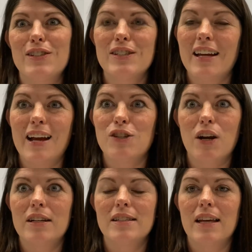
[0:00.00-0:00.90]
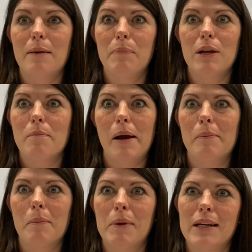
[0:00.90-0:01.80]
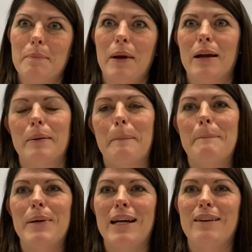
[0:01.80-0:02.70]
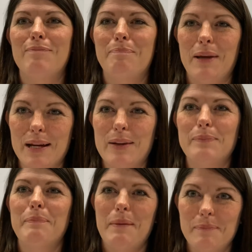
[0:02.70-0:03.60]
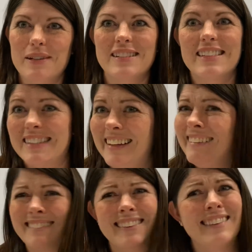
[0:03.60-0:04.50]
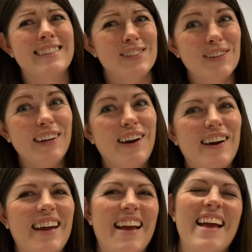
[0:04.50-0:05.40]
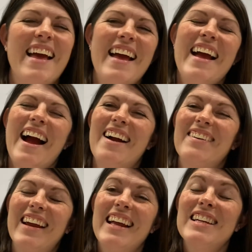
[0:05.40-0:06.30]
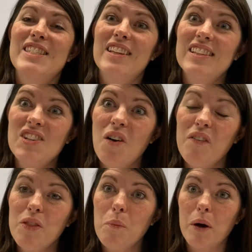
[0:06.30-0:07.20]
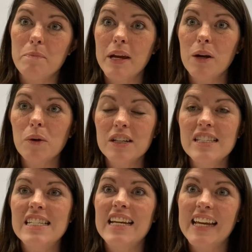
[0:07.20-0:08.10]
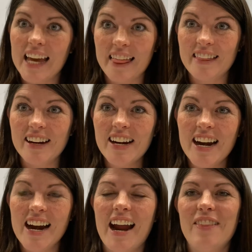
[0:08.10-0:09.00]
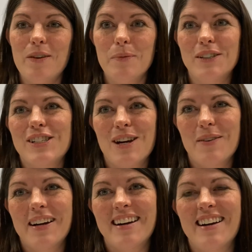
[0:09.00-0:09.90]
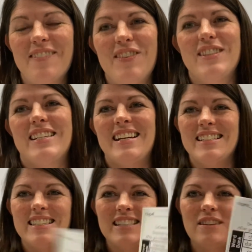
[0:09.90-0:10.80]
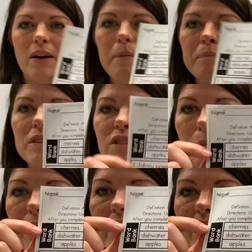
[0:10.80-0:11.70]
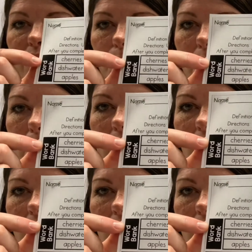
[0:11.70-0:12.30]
Just like I tried to say, Peter Piper picked a peck of pickled peppers. See, it's really hard. All right, so let's go over the word bank words together, and then we'll start working on a few sentences, okay? So I'm right here at the word bank.